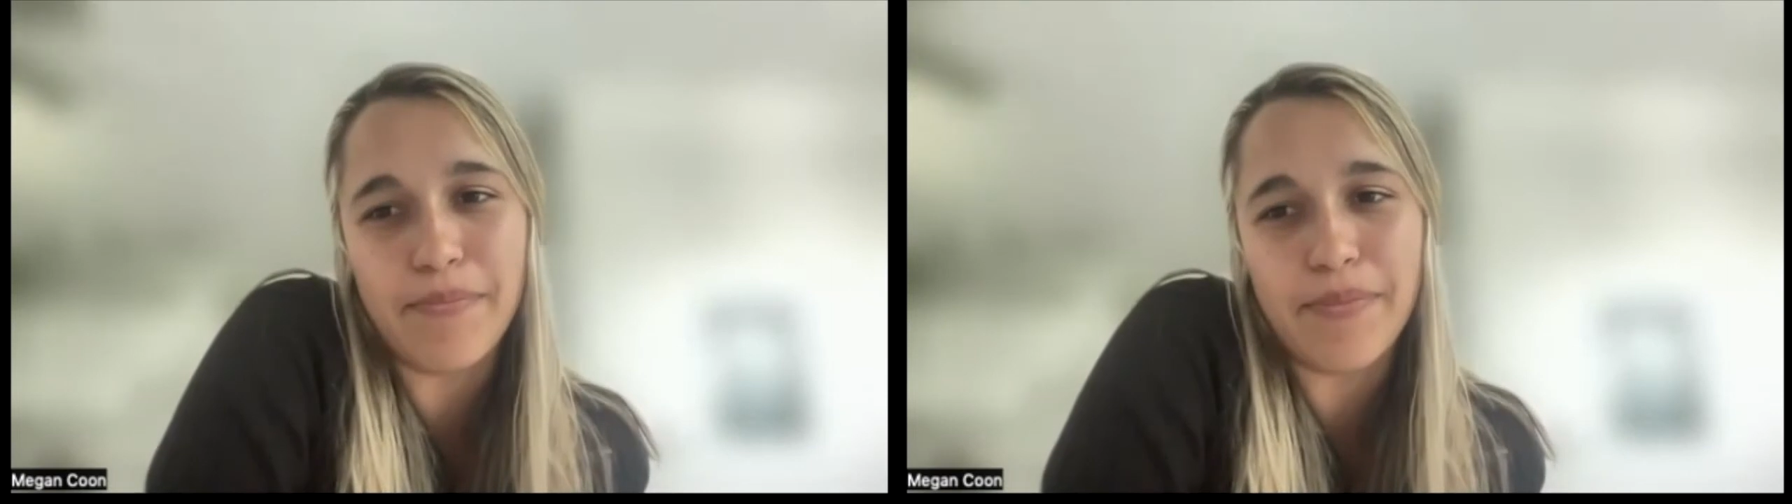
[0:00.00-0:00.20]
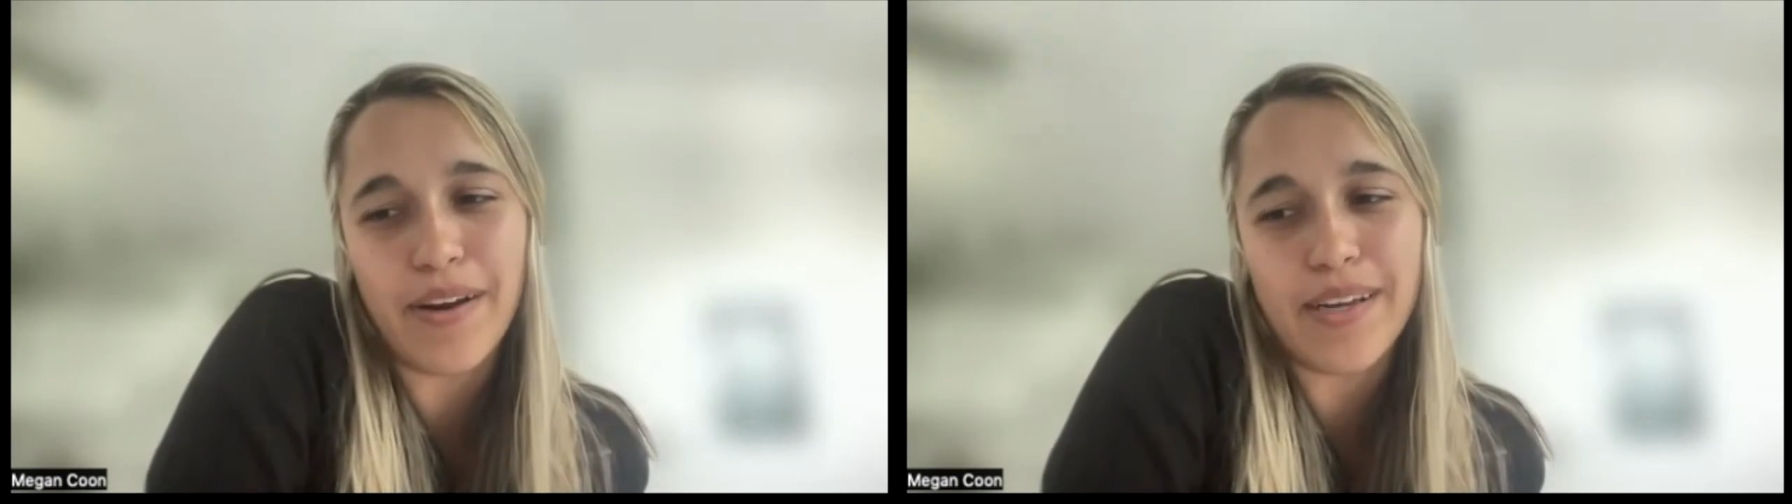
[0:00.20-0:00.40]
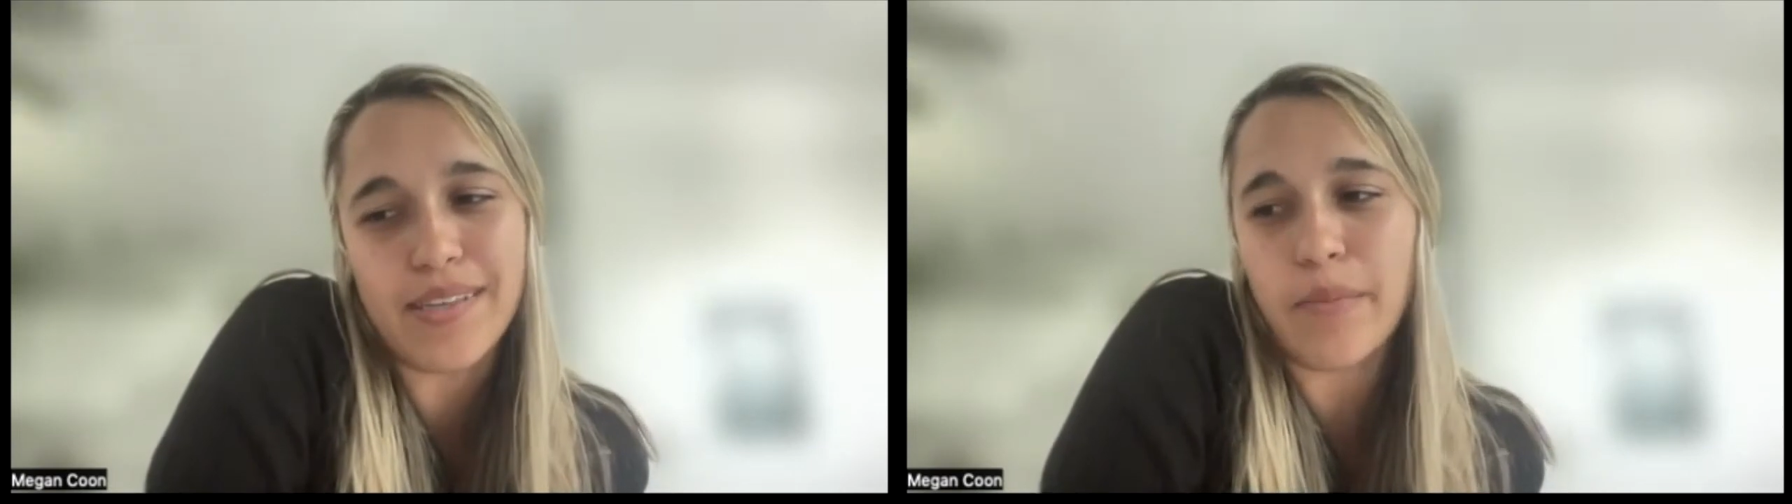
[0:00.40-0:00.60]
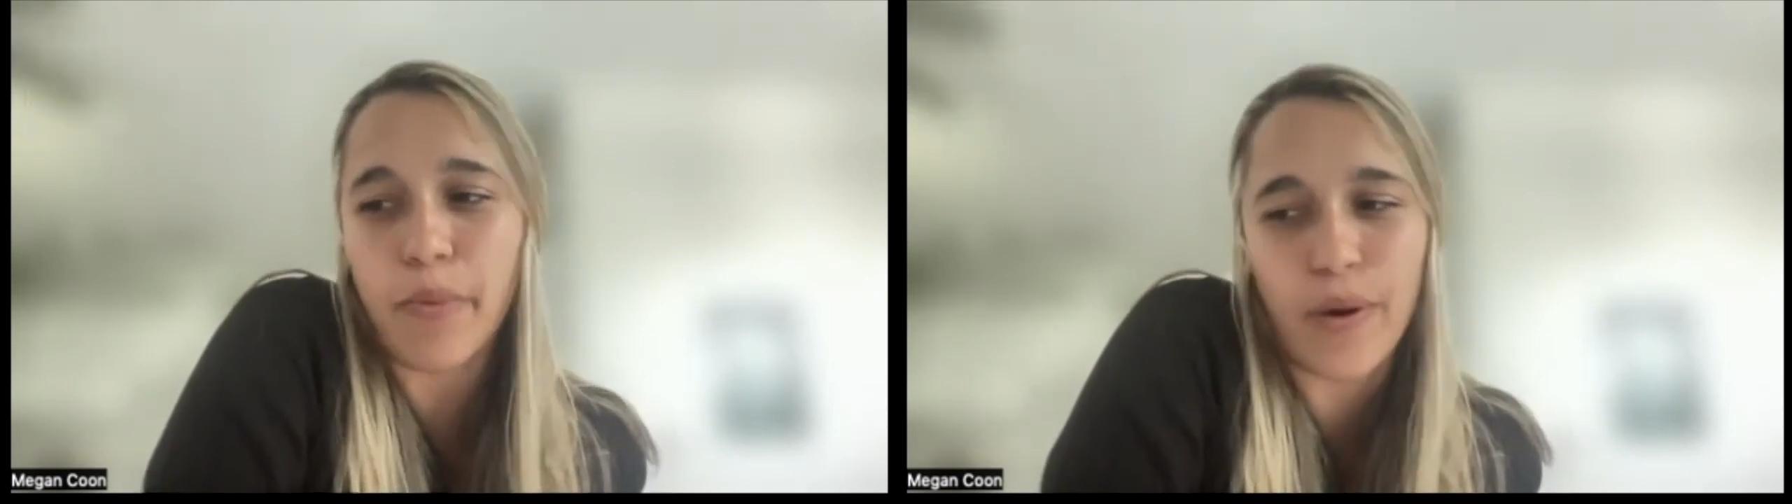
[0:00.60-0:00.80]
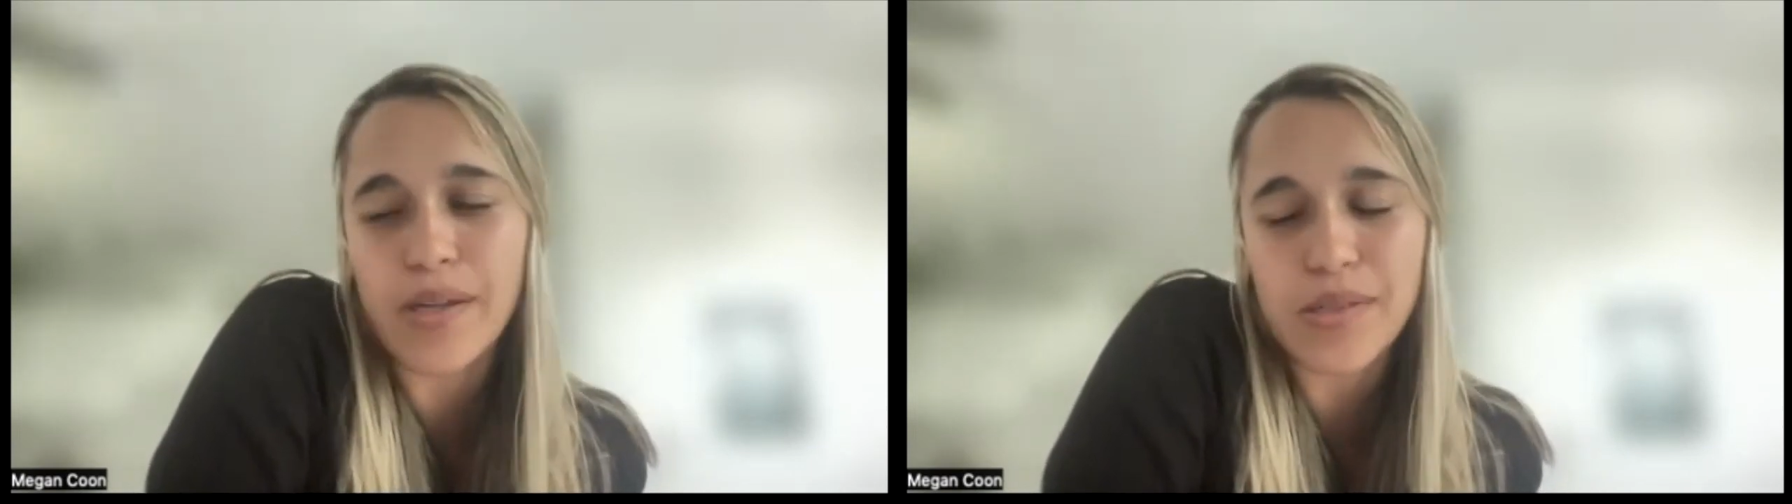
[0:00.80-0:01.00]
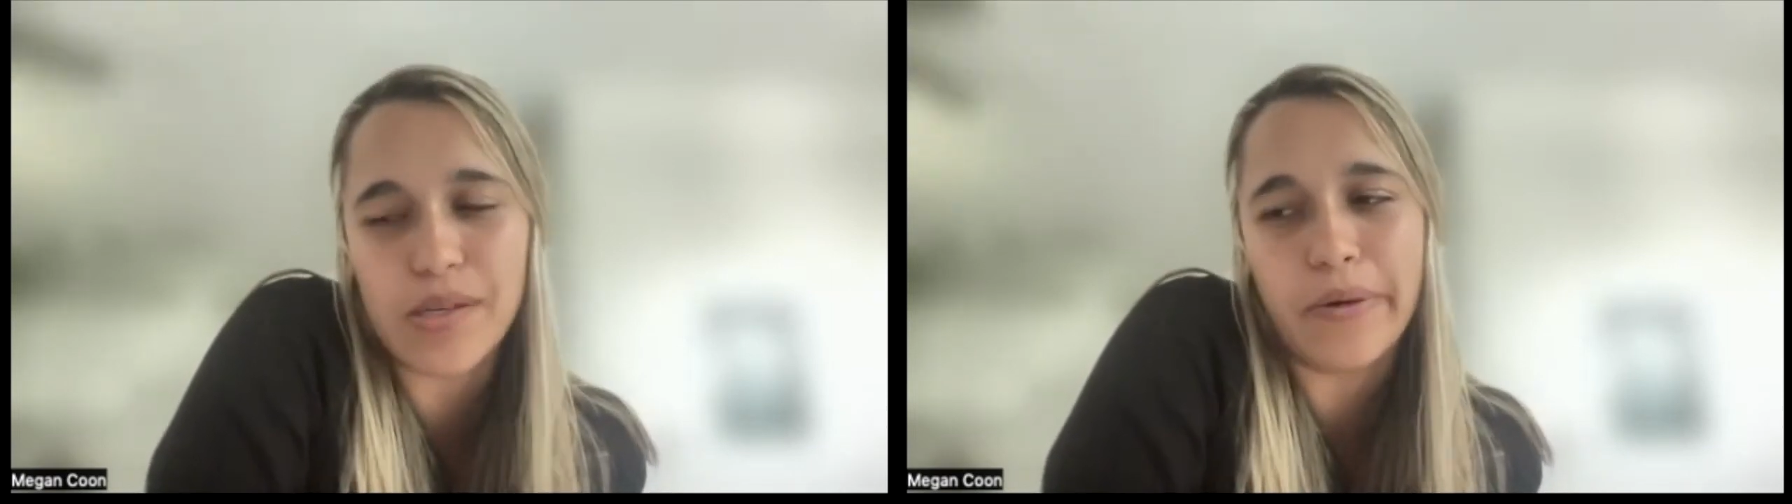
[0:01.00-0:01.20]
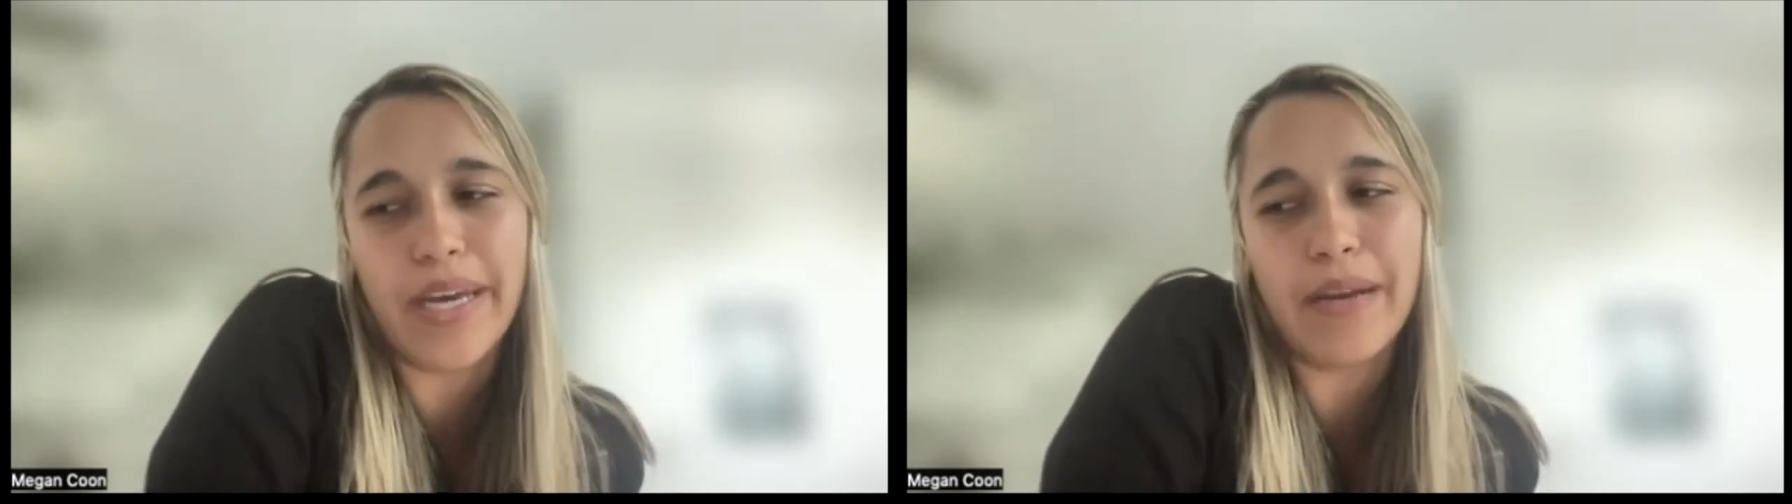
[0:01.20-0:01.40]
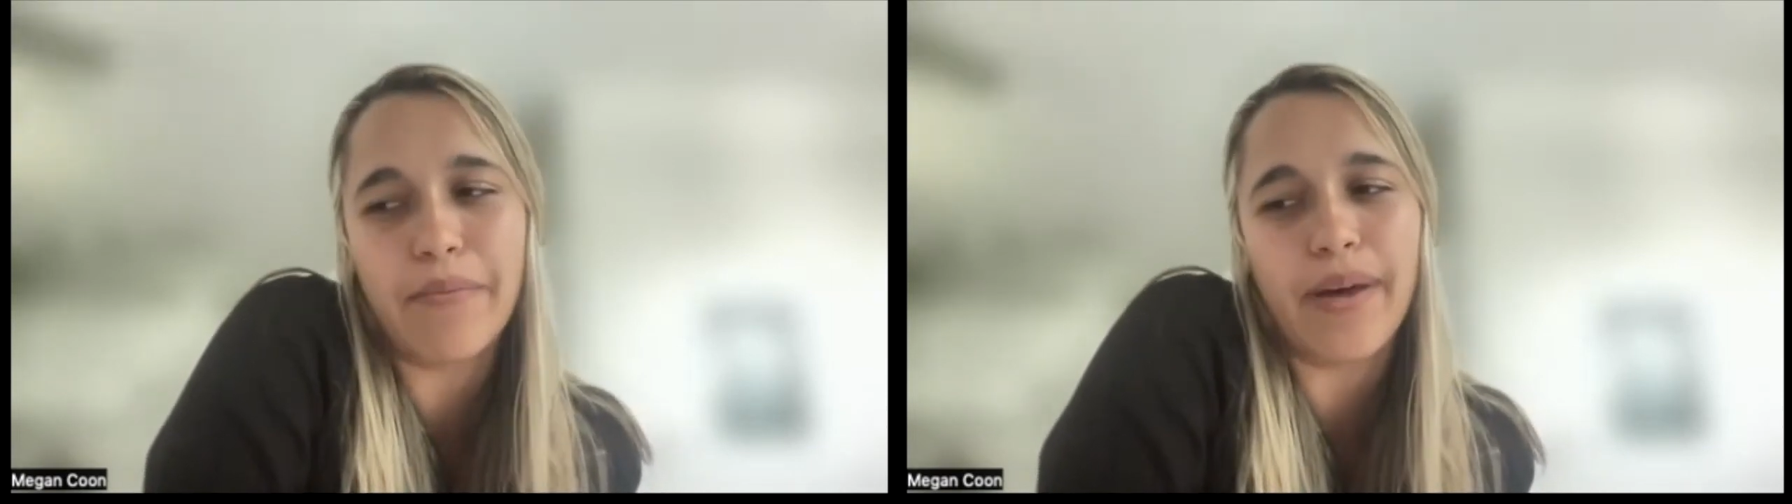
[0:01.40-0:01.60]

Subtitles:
There is a point to it,